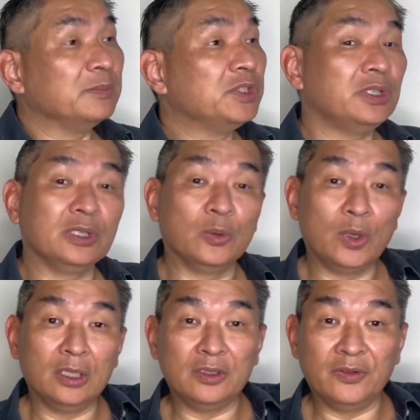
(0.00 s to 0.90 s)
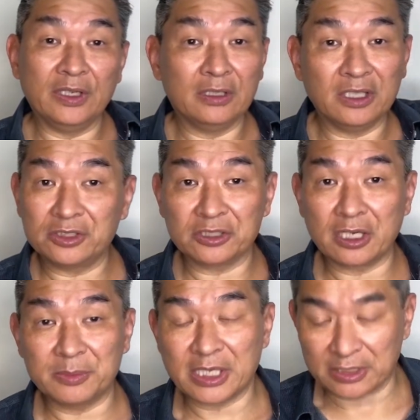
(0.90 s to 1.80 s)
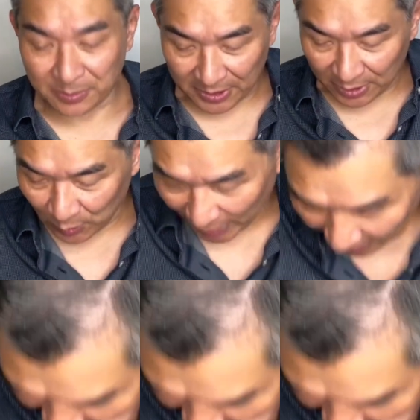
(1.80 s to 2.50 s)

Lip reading: I'm shooting a wall over here. It just comes out as plain white.